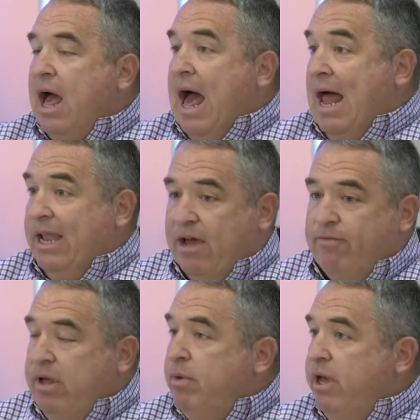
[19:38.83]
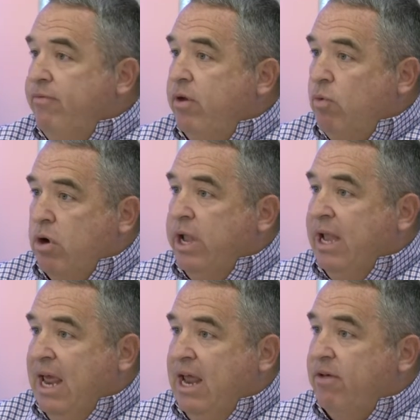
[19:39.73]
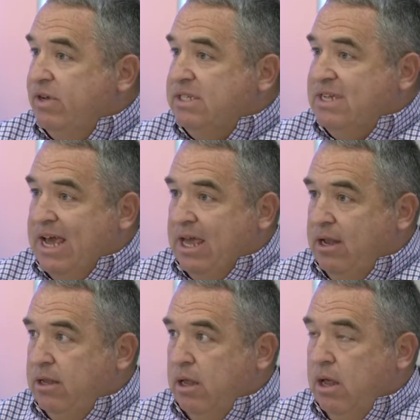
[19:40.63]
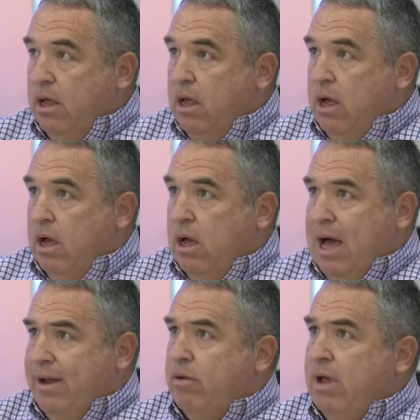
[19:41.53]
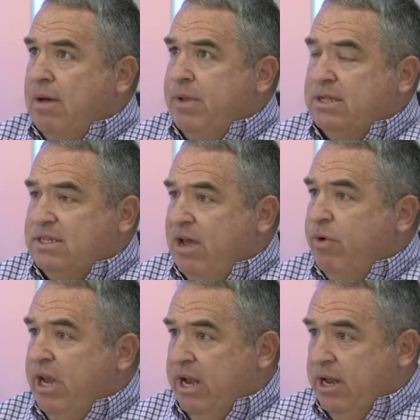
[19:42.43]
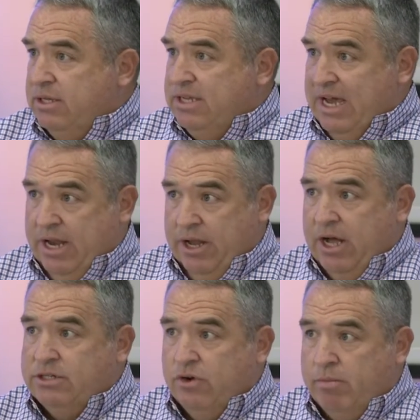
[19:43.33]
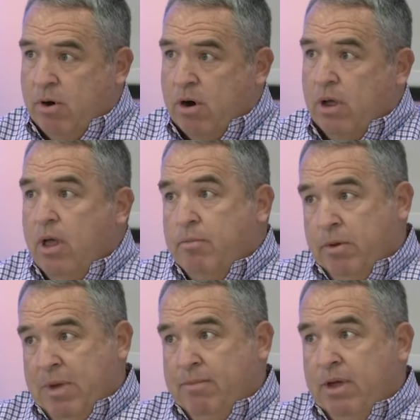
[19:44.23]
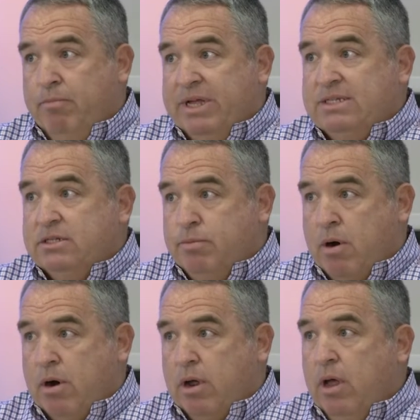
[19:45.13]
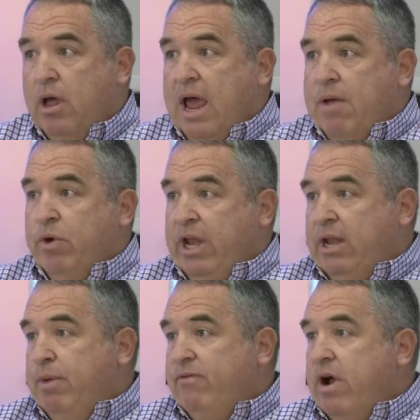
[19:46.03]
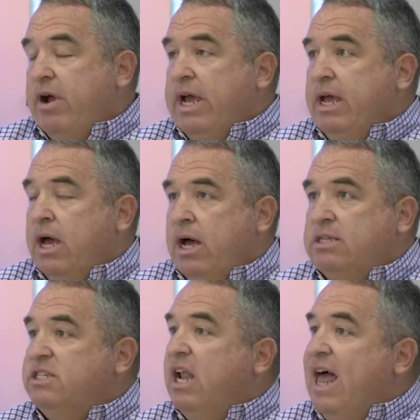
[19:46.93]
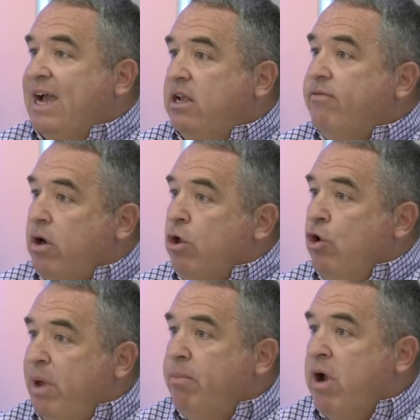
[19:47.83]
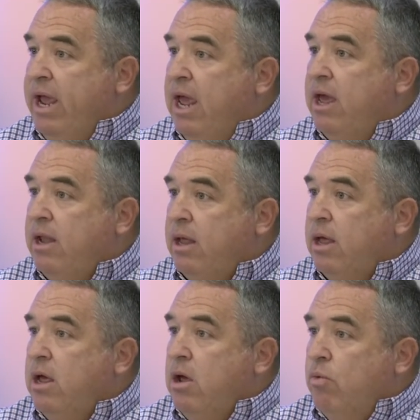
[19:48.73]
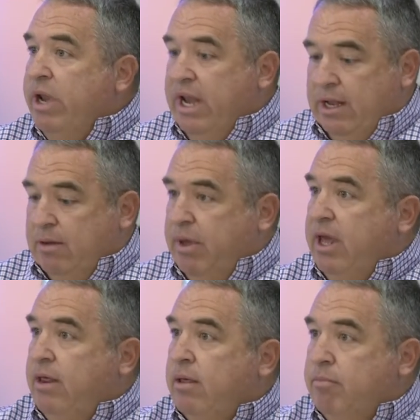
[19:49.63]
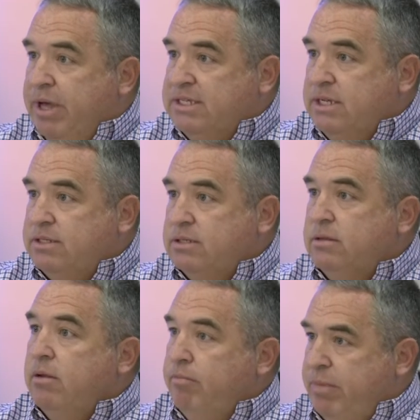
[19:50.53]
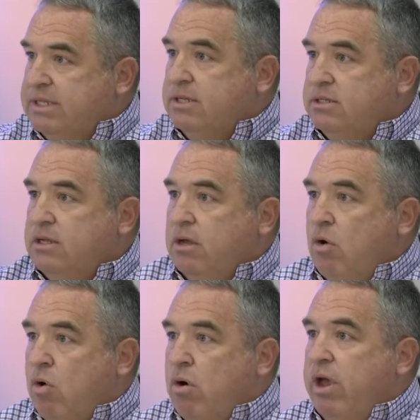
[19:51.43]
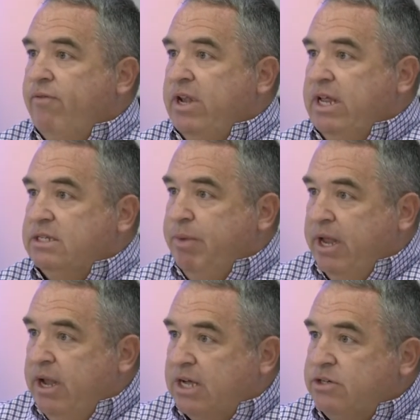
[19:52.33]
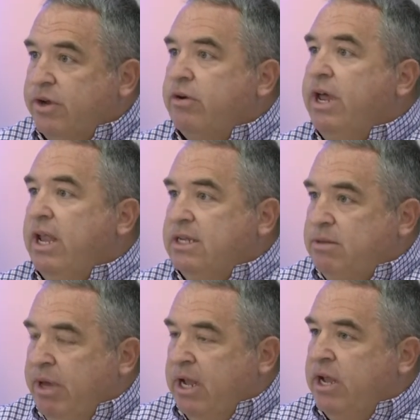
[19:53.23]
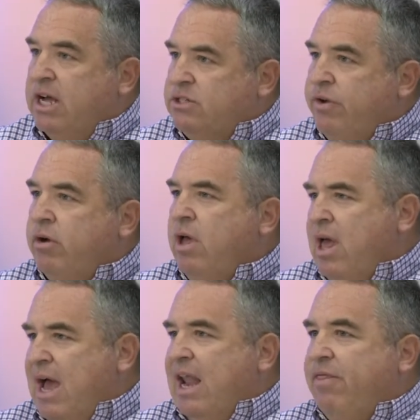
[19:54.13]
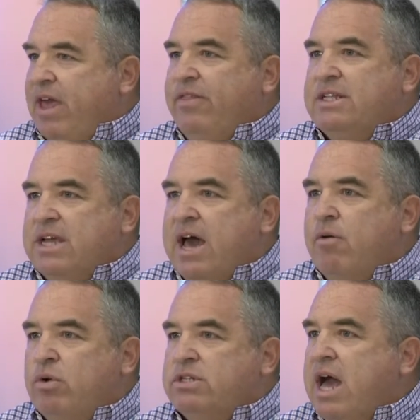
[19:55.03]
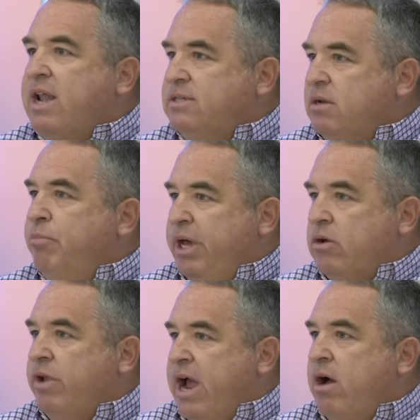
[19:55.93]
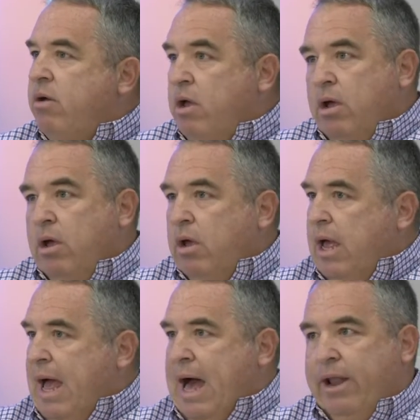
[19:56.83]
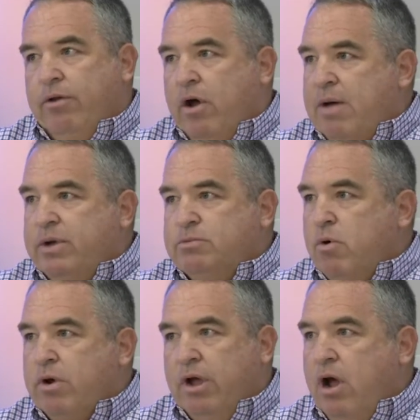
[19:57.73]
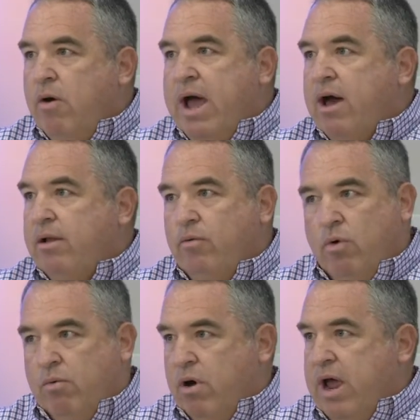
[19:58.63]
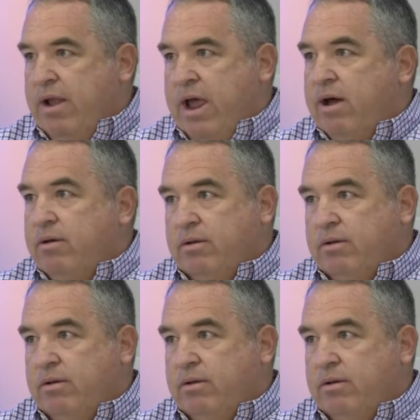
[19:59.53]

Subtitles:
I definitely believe that we're in need of a second. I'm not saying we need a second industrial park, but maybe a business park. And we need to be very selective on who we bring in. We need it to be business, or if it needs to be industrial, it needs to be industrial. And I think that's kind of what's got us in a pickle now. I don't know how much more can go out where we're at now.